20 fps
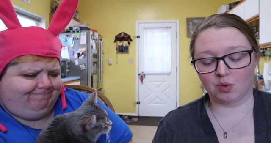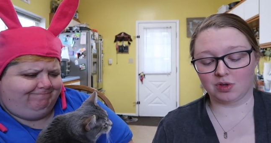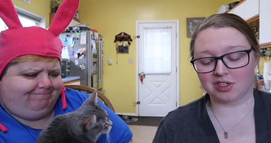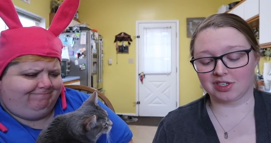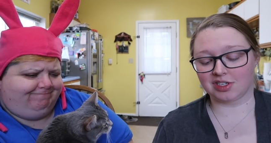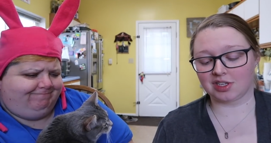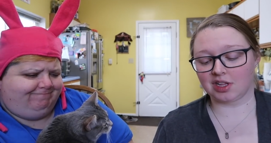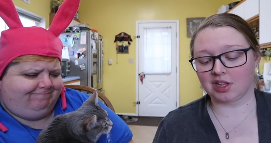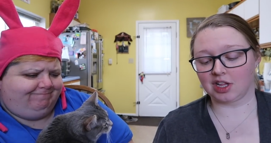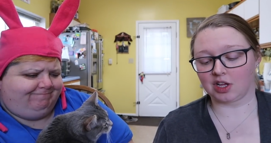
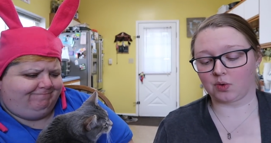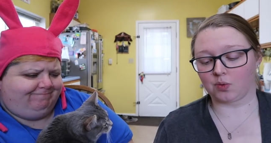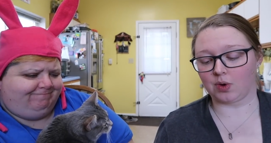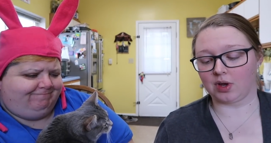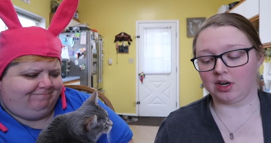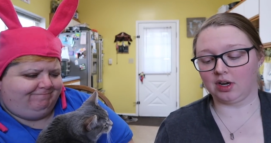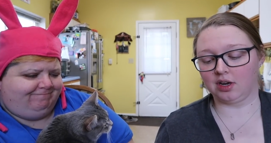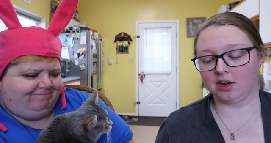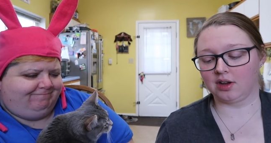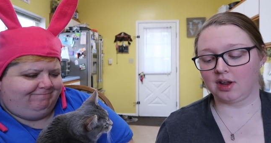Speaker 1: which is a
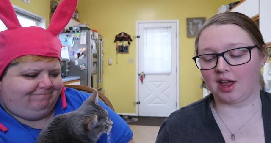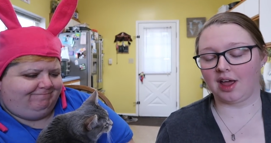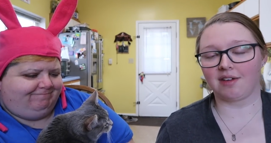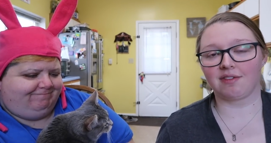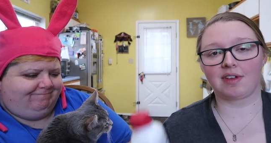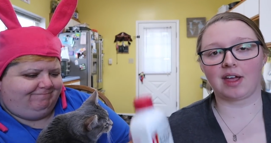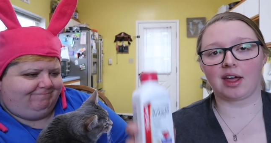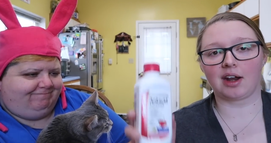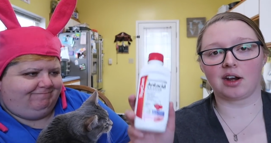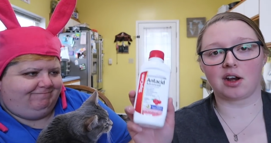liquid.
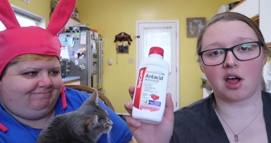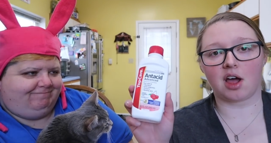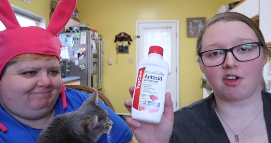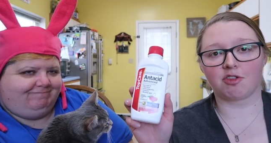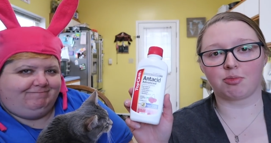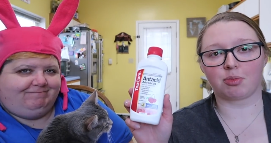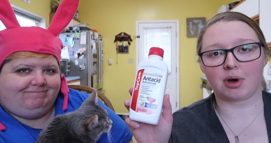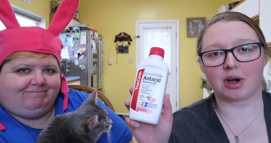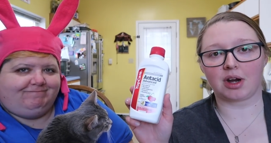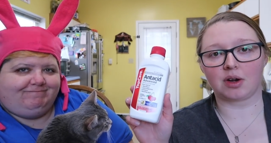I've got an
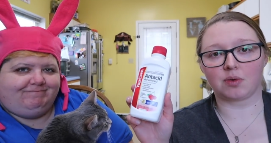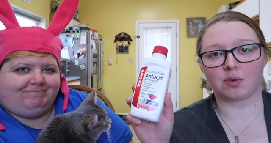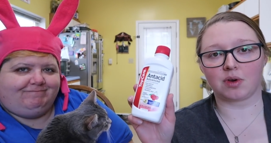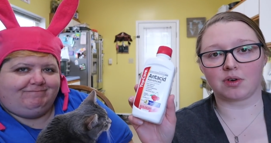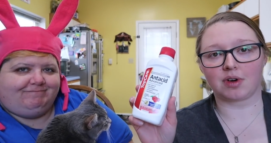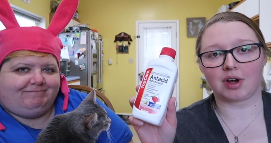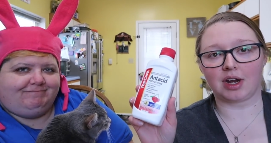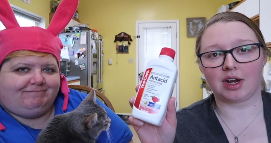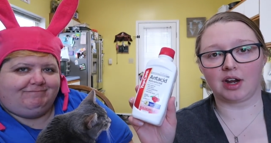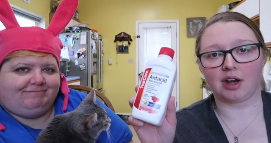off-brand
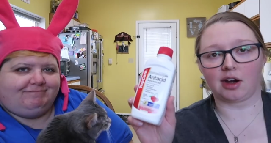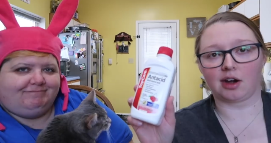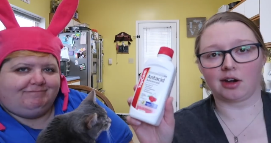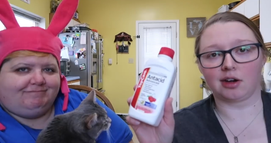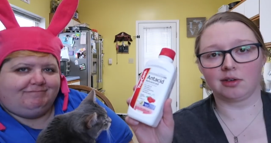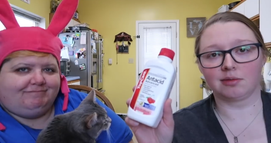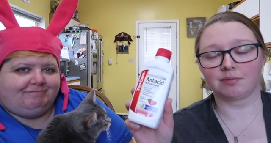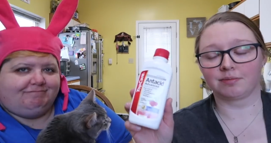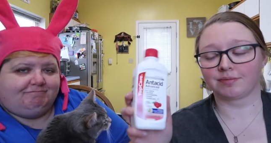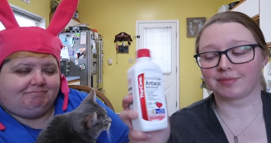one right
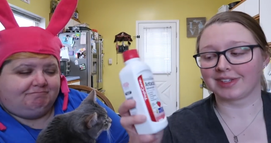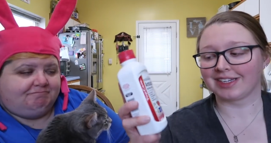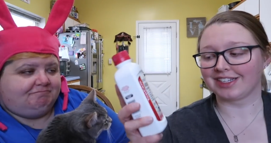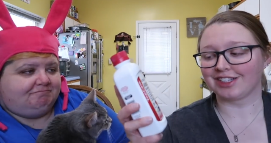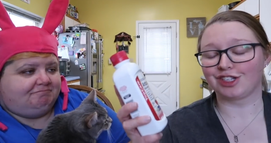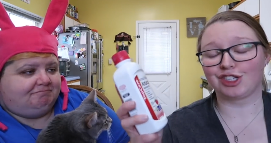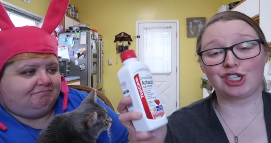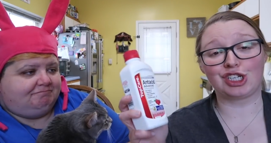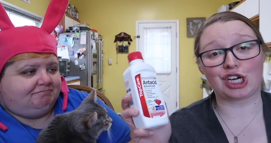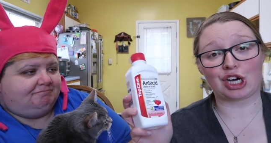here.
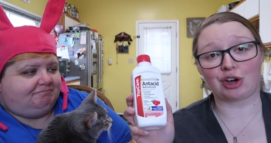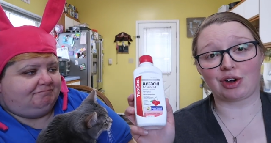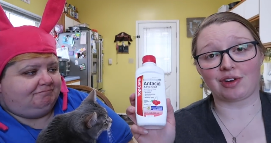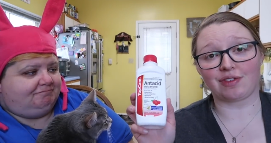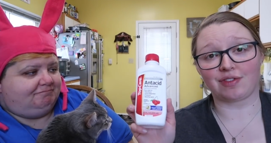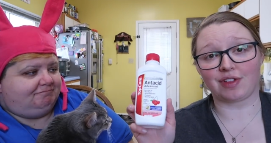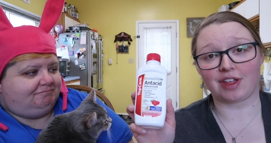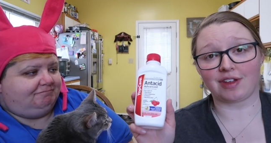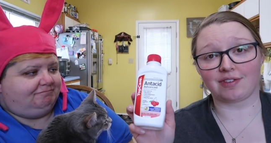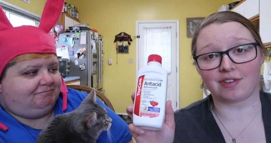It's
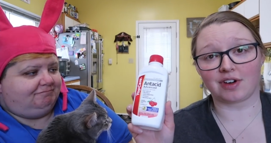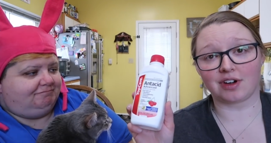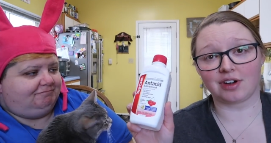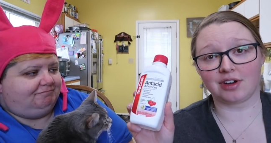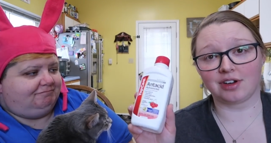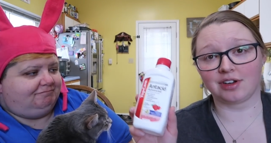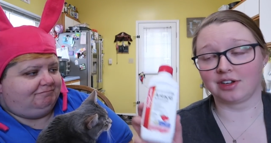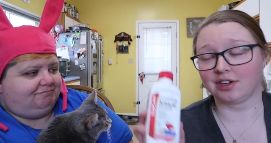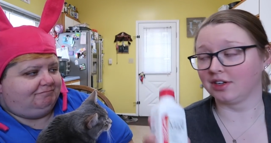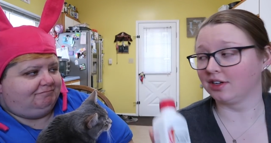cherry
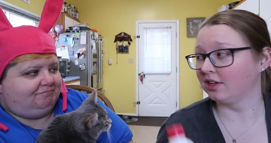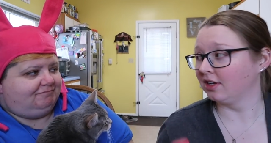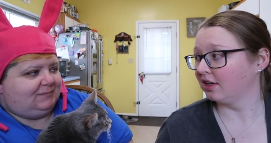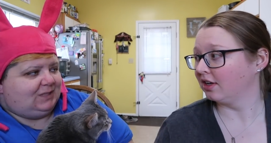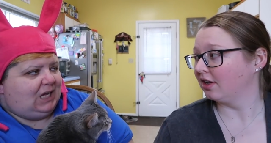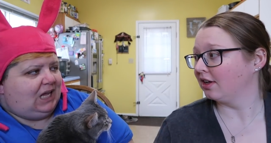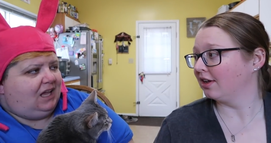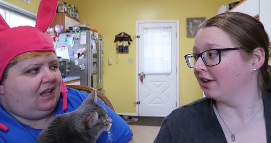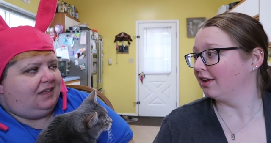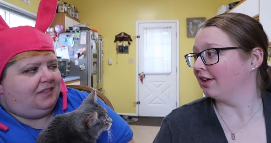flavored.
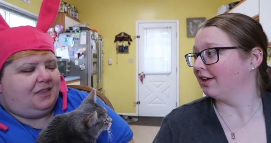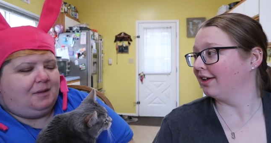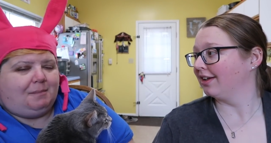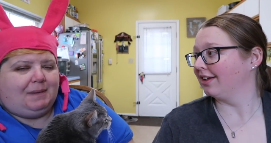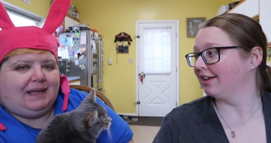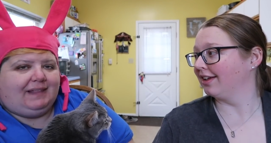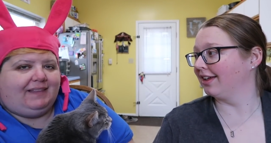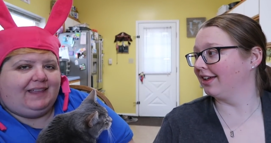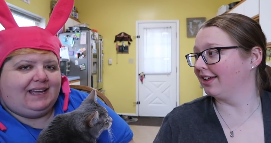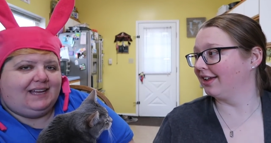
Speaker 2: The
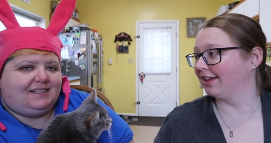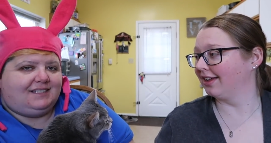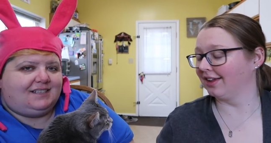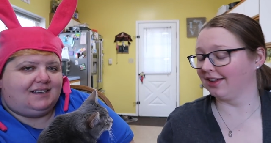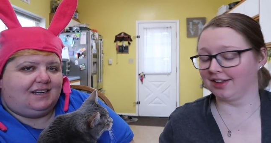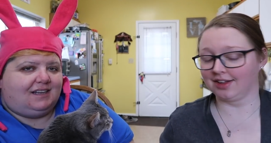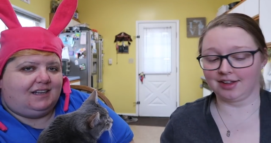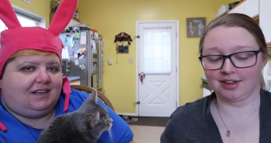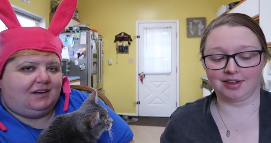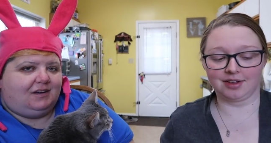
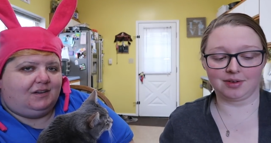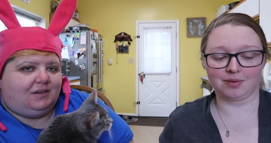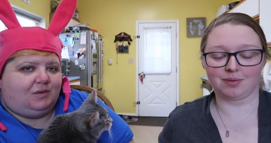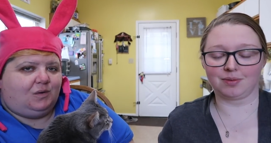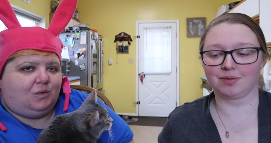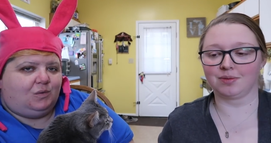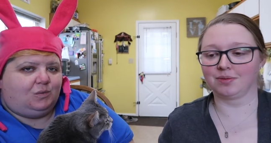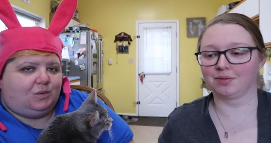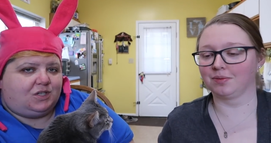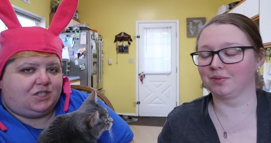
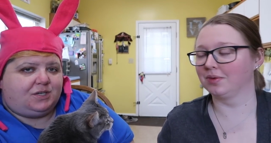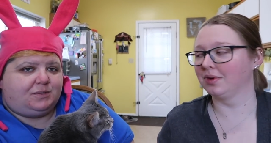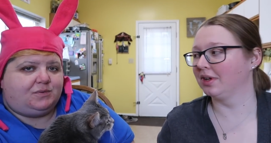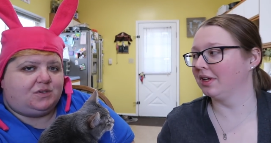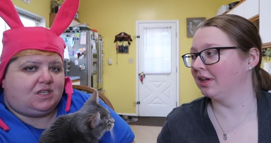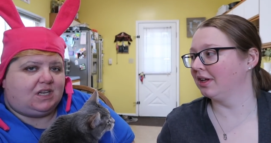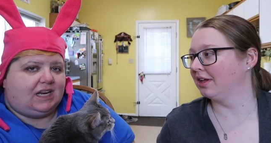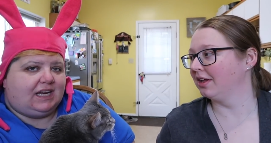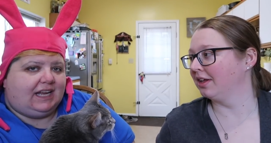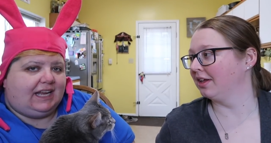Mylanta, which she
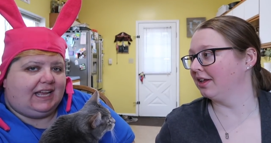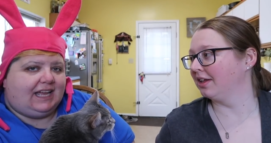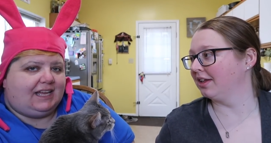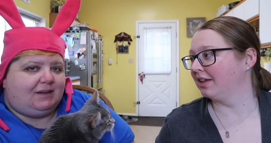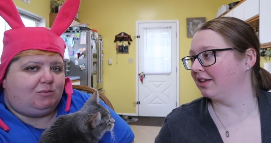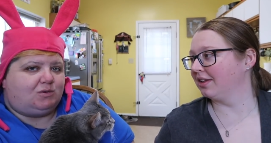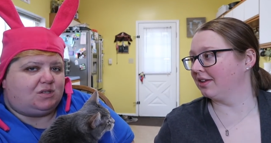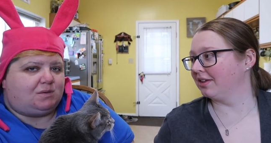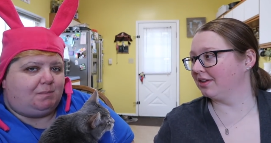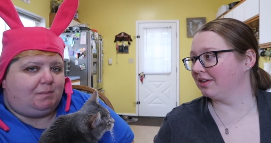was gonna
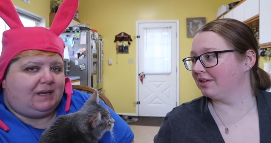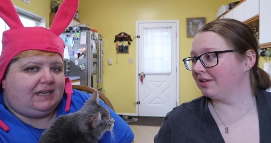get, was